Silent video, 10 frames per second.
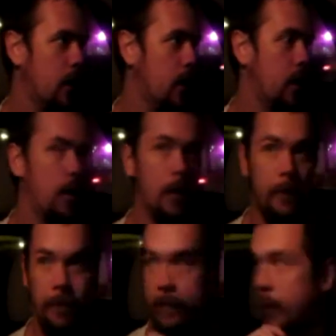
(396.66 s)

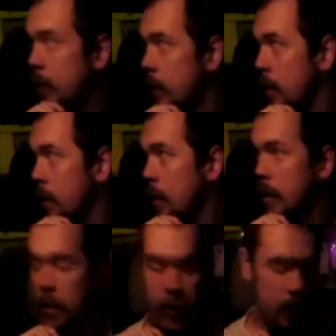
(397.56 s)

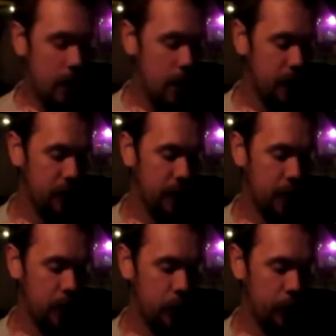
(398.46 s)
Yeah.
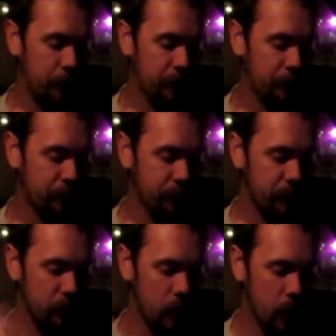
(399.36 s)
So,
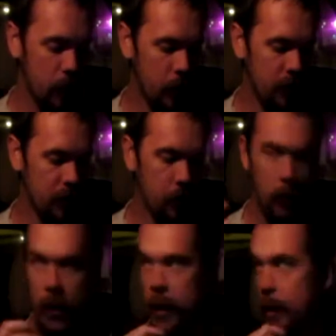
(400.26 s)
but let's see if
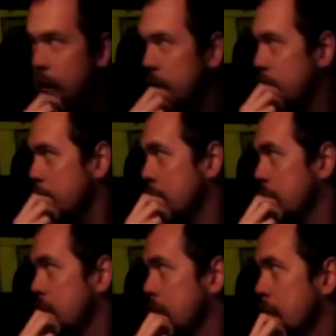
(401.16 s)
we get it.
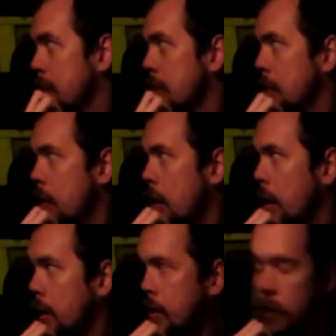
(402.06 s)
Shouldn't be too hard.